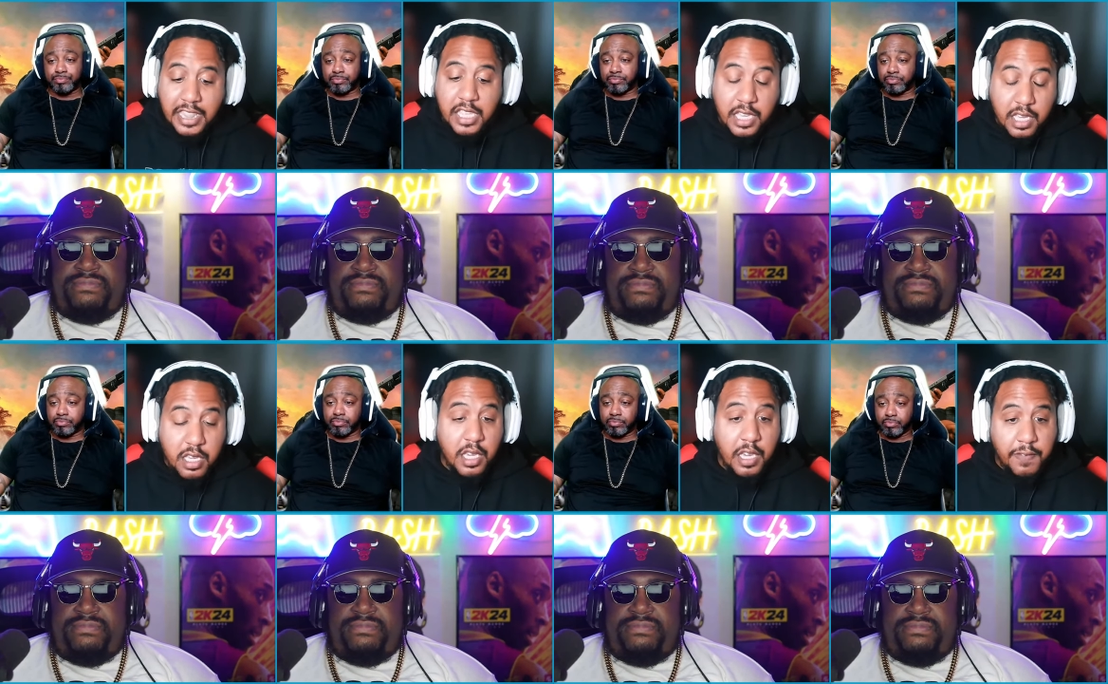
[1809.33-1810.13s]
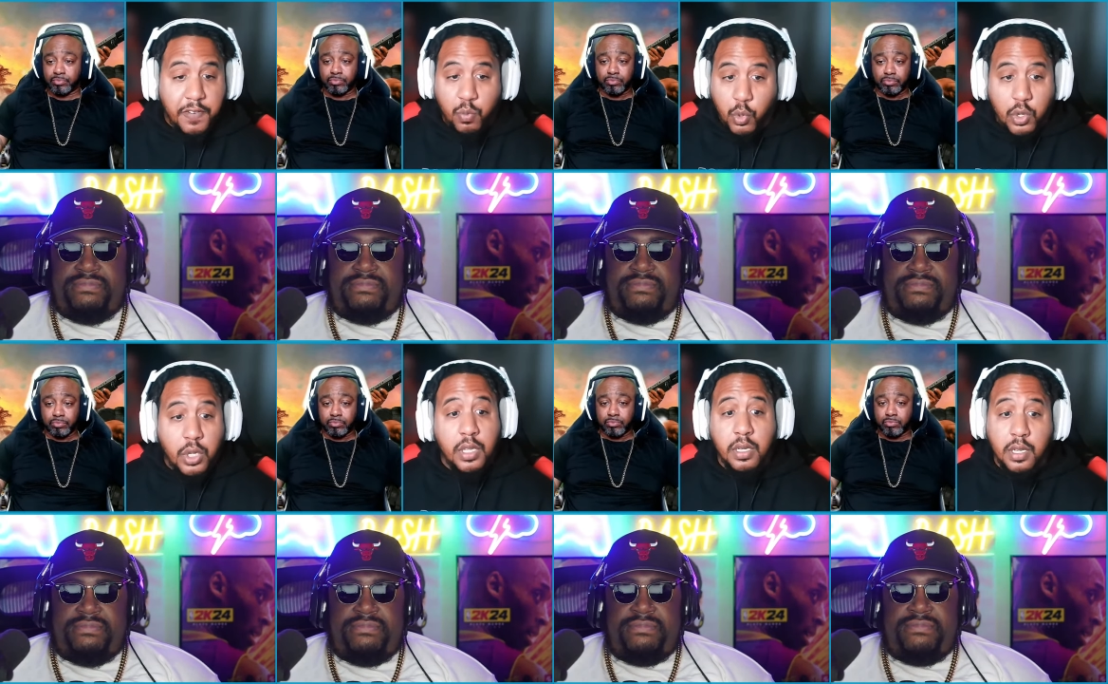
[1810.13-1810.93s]
Speaker 1: I think if it's
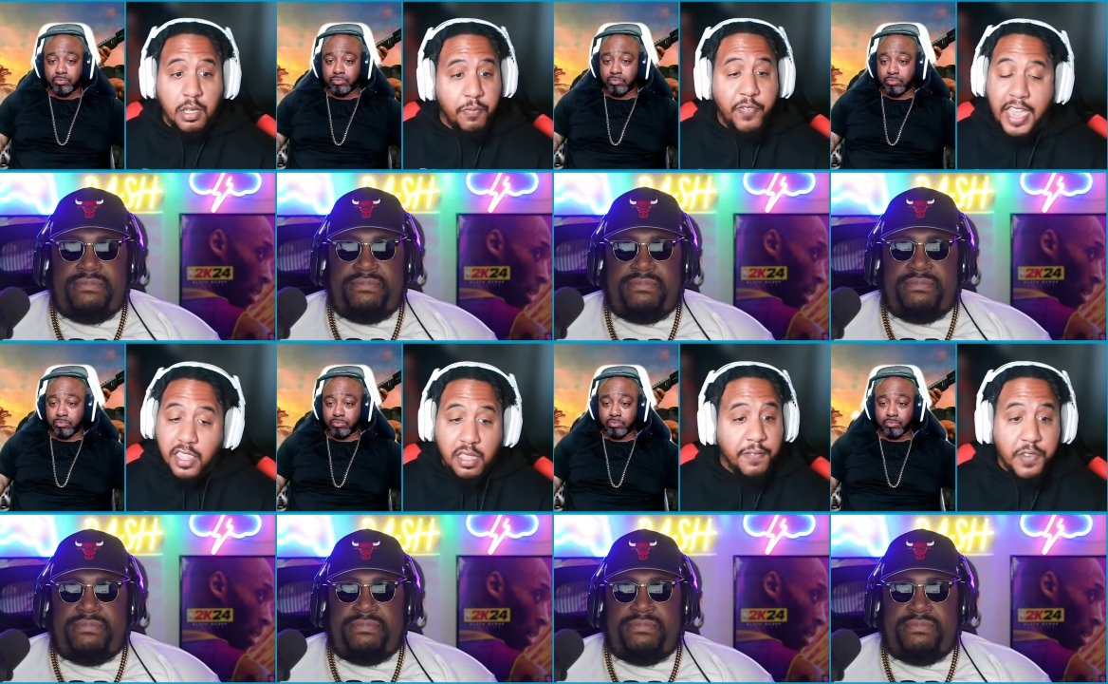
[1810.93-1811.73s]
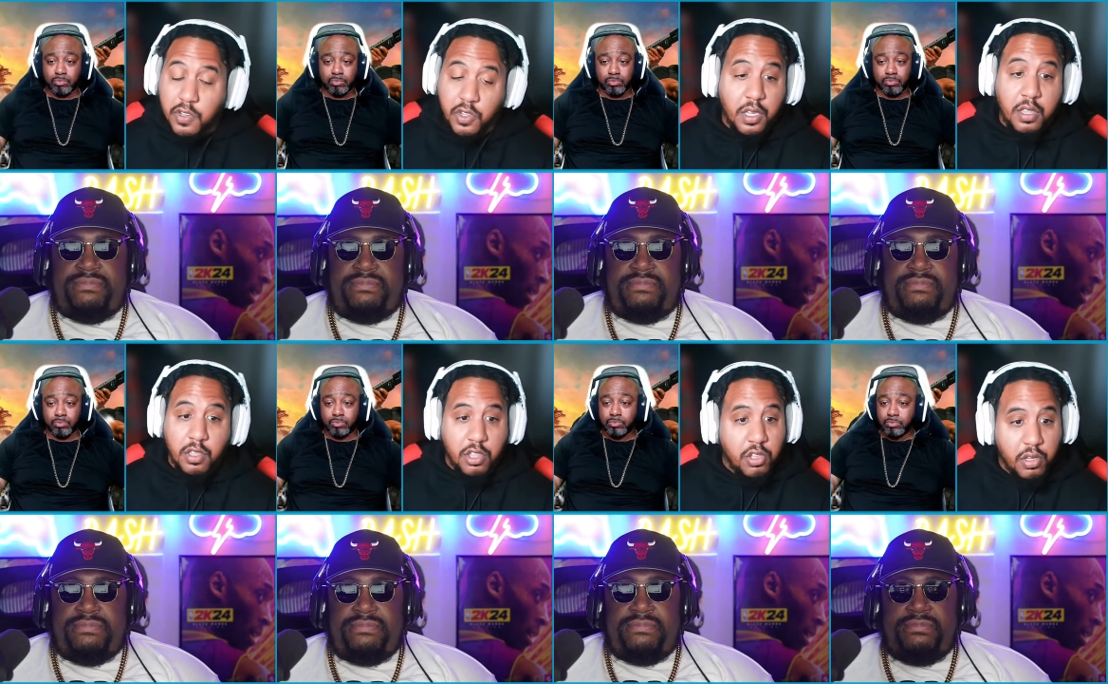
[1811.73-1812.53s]
working, Fast and
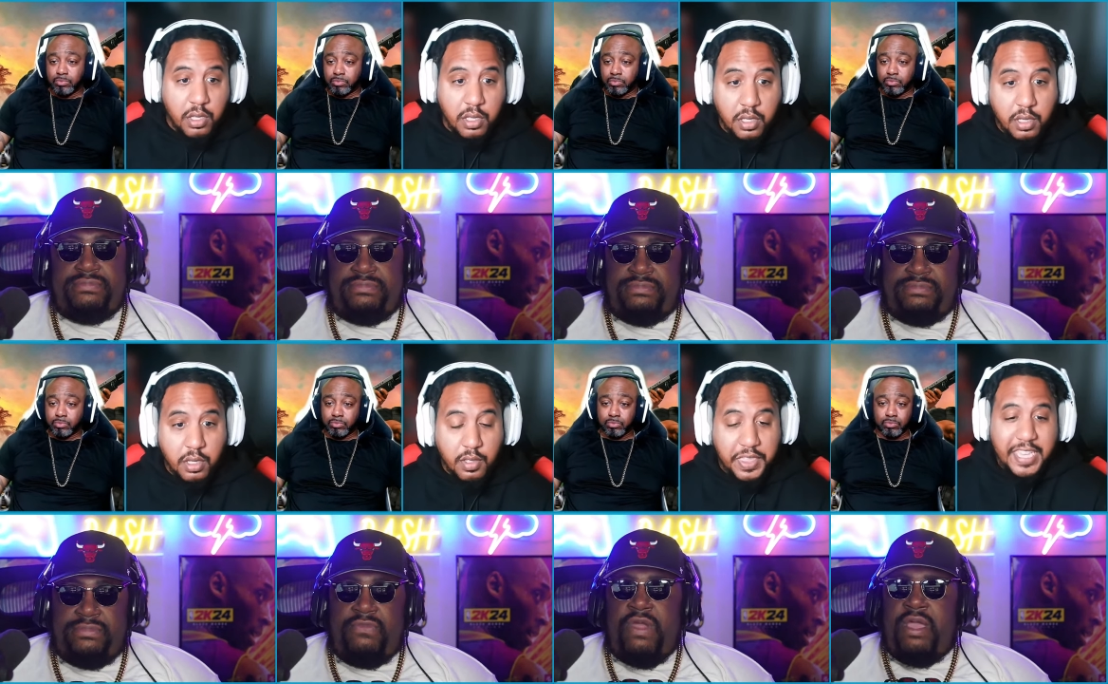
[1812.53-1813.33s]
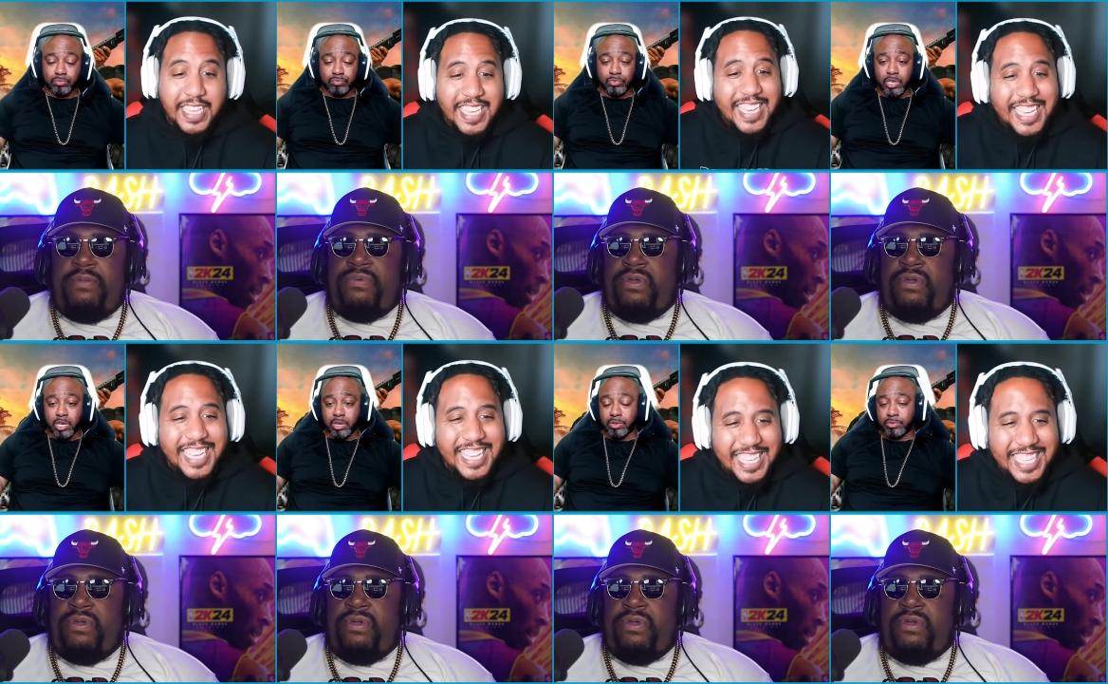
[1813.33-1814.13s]
Furious is shit. Right, bro.
Speaker 2: Yeah.
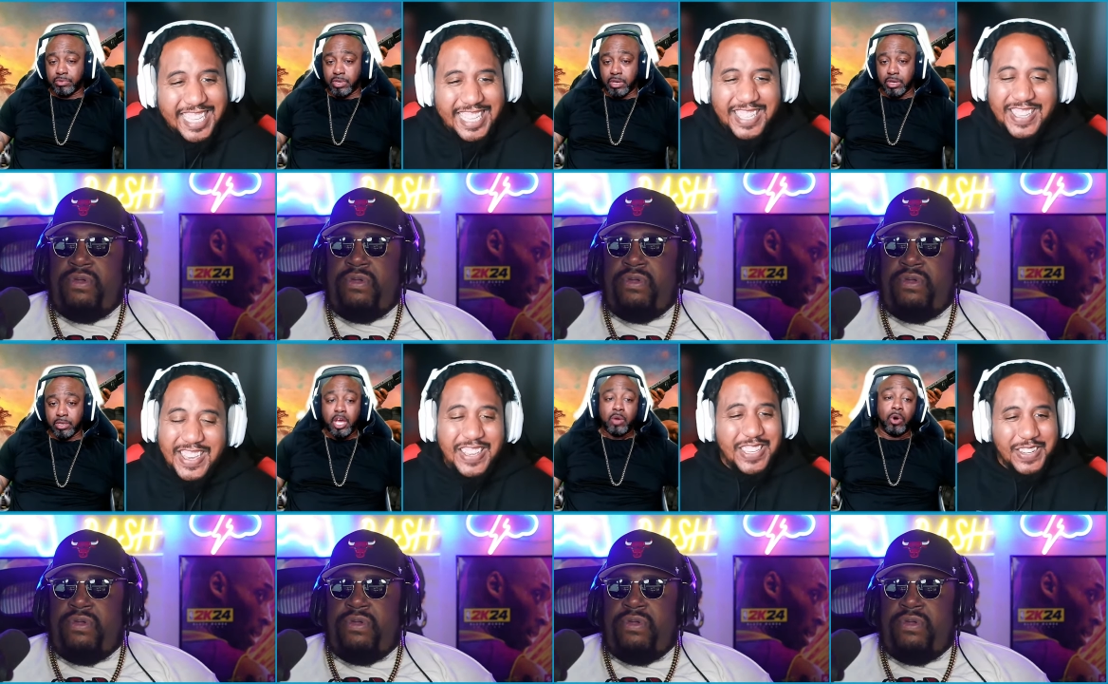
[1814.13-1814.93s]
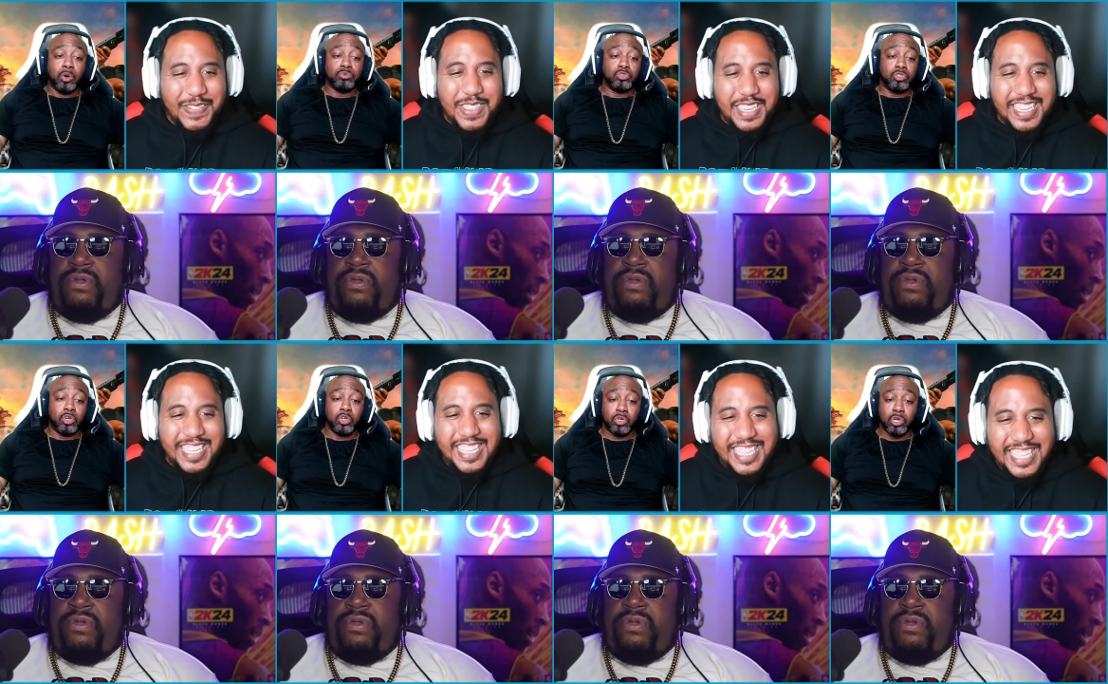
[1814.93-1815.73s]
bro. You get what I'm
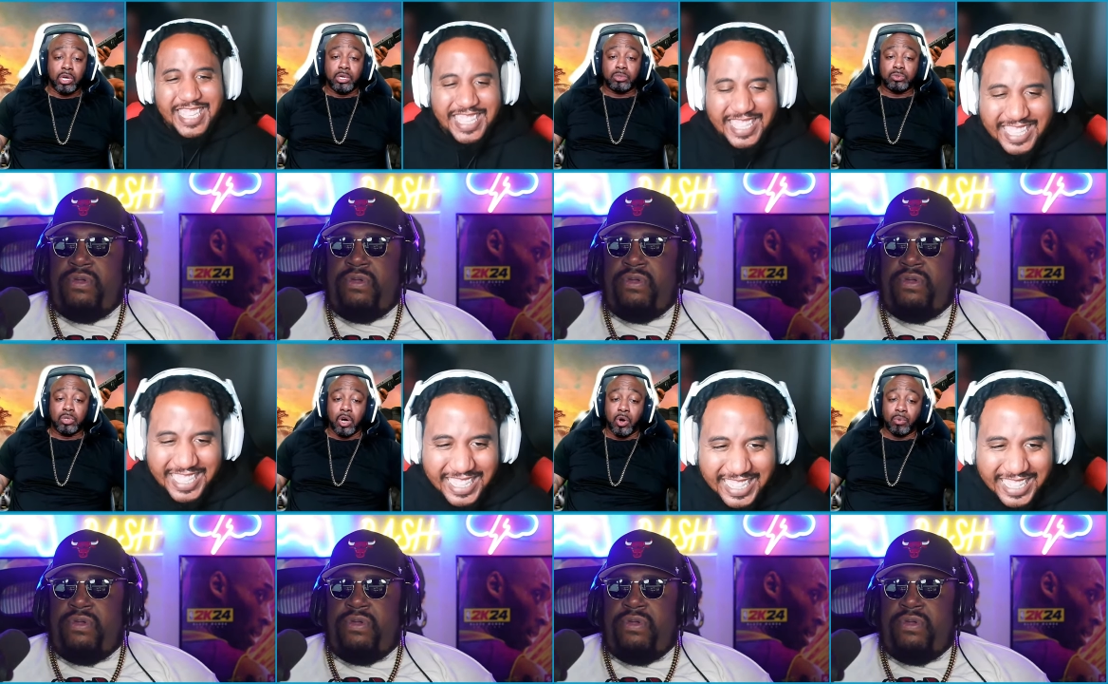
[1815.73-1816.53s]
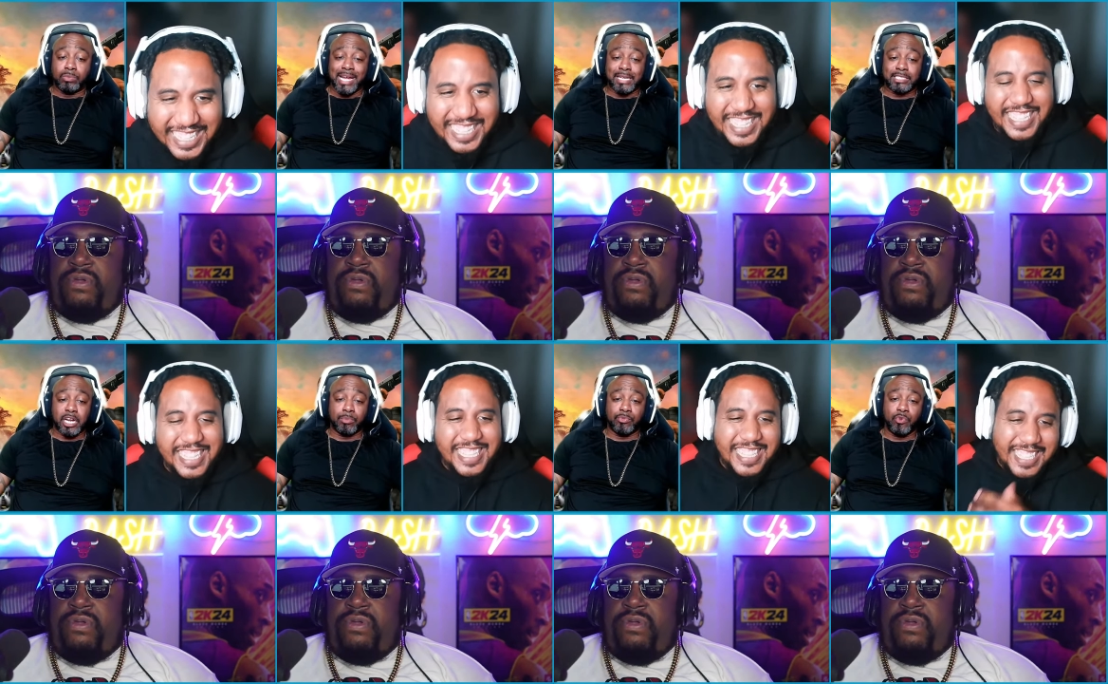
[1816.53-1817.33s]
saying? um, last shout out
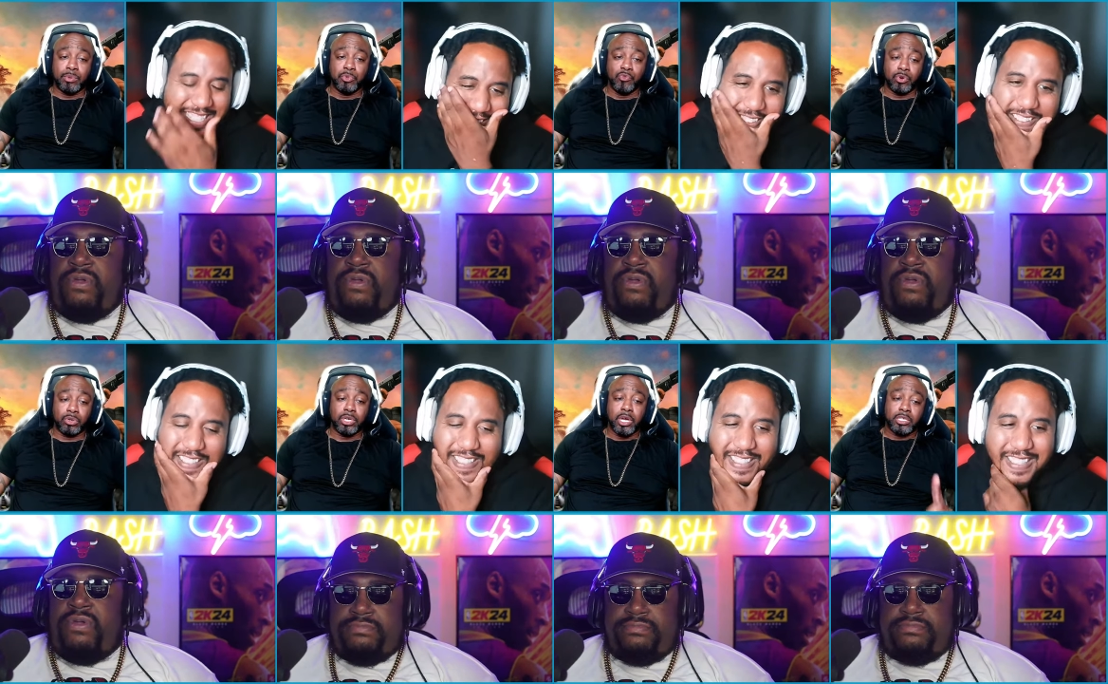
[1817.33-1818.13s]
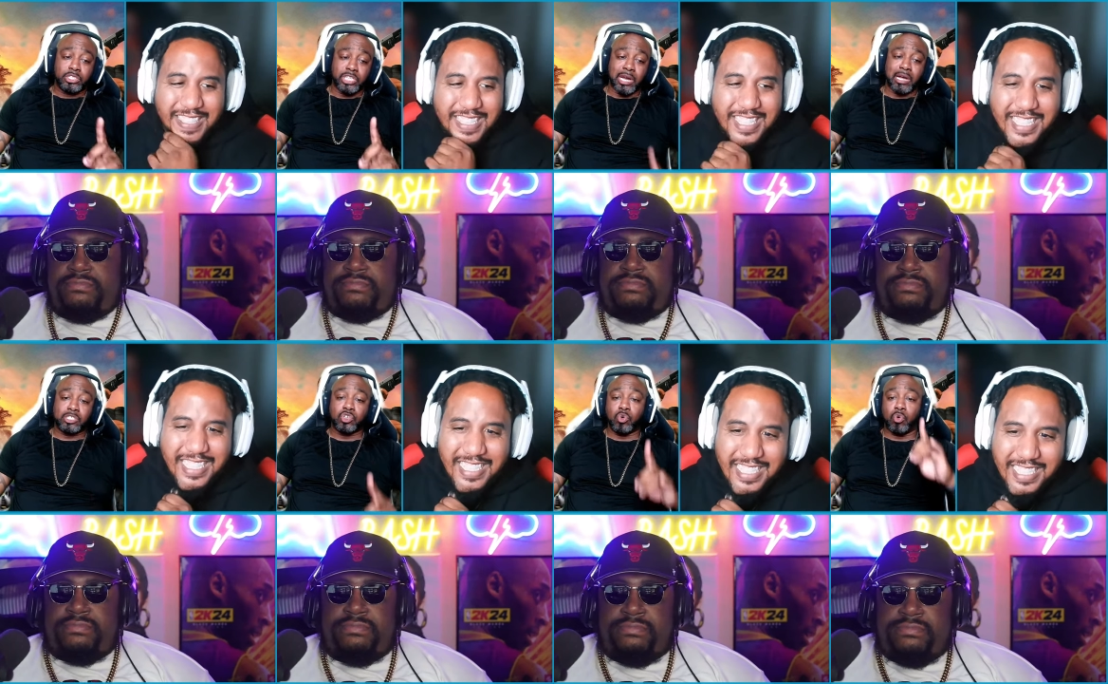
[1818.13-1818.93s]
before we move on. Shout out to